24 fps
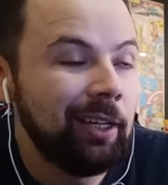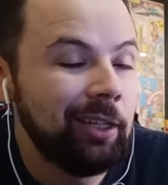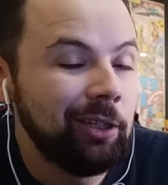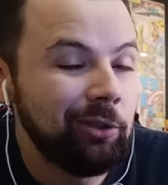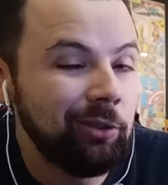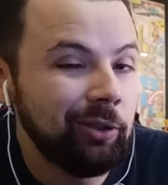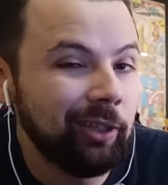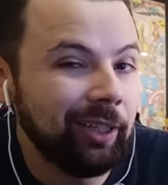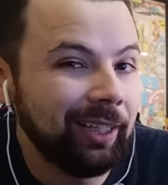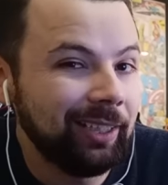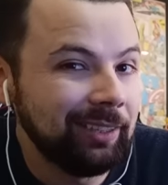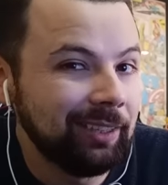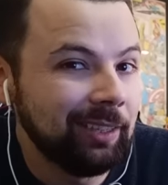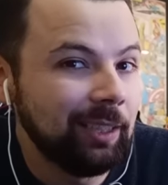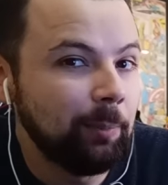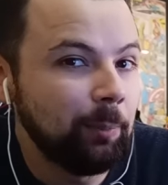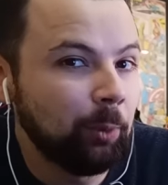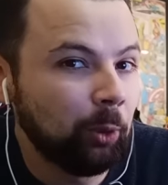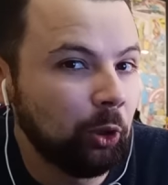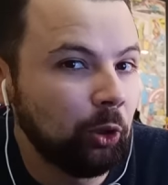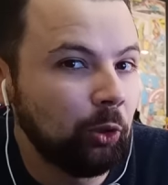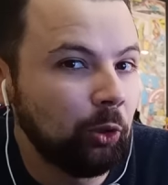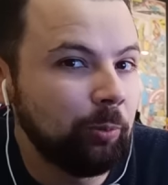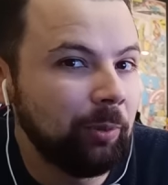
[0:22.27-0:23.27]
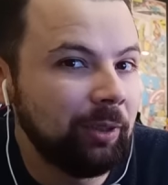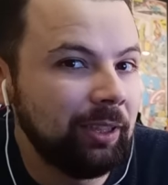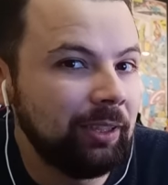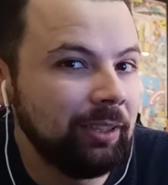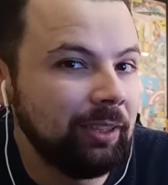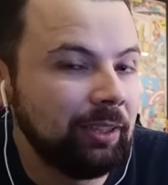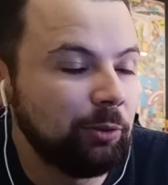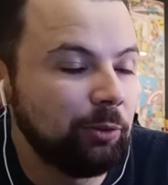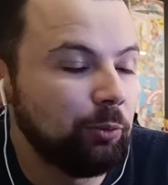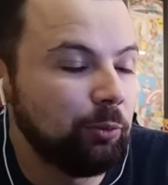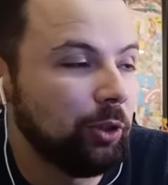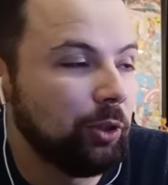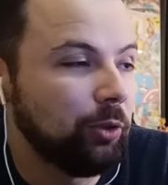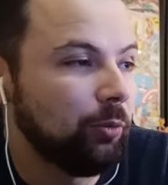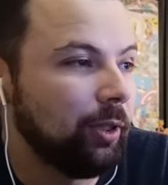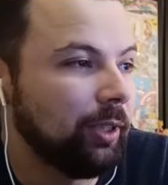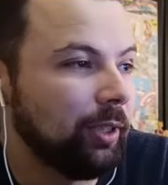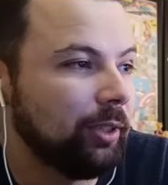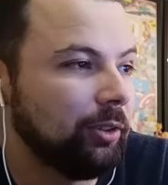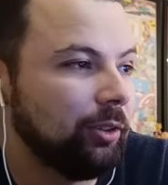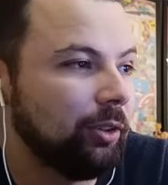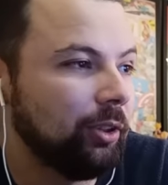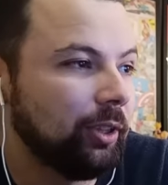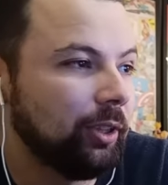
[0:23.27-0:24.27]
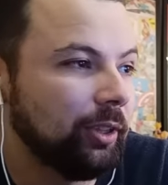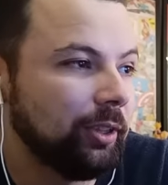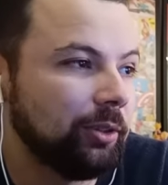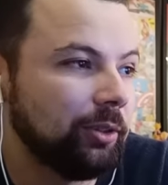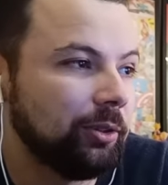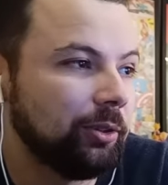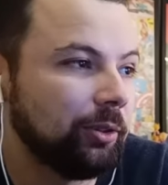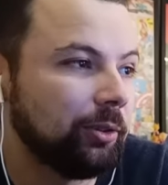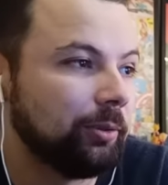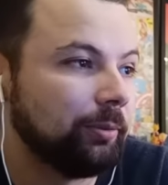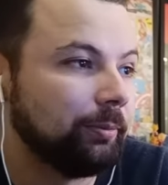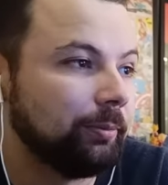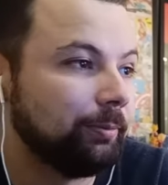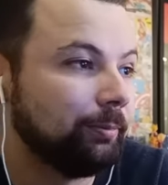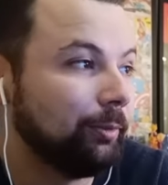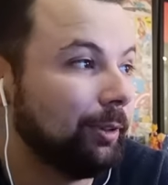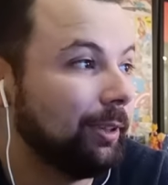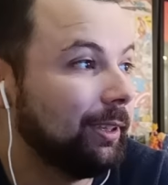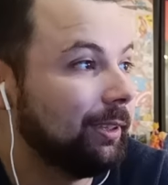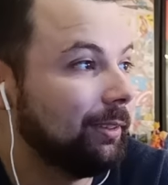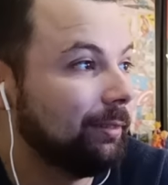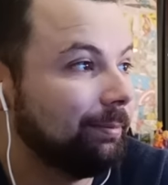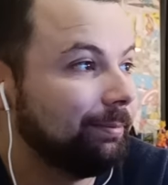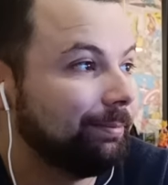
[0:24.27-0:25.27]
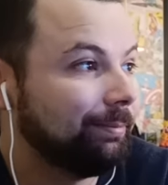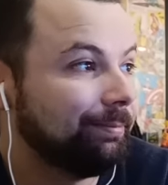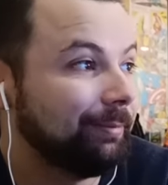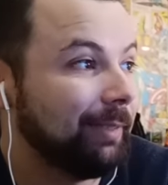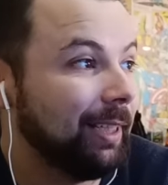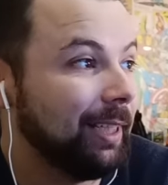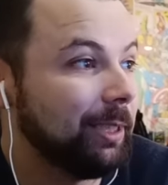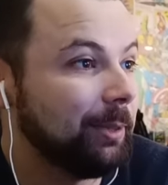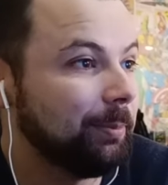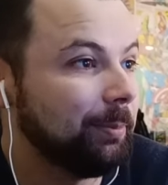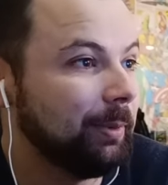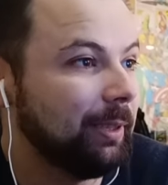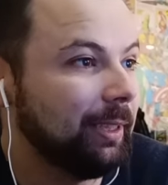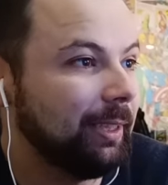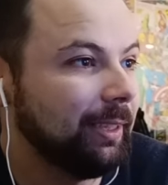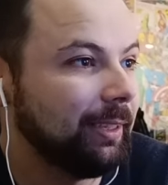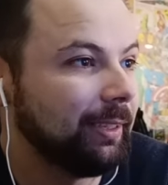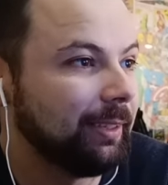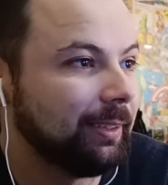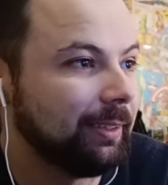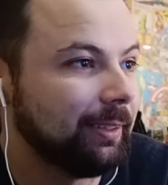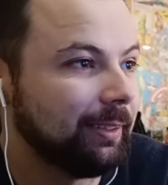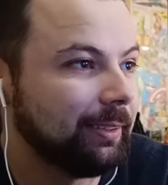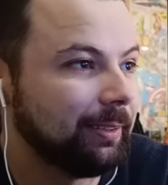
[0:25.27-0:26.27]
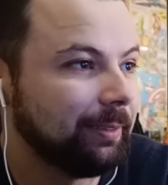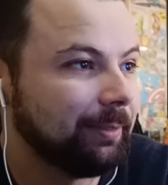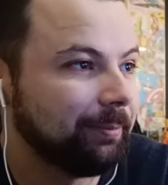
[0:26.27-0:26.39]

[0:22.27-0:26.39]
You guys end up recommending this one quite a lot, so, well, let's play it.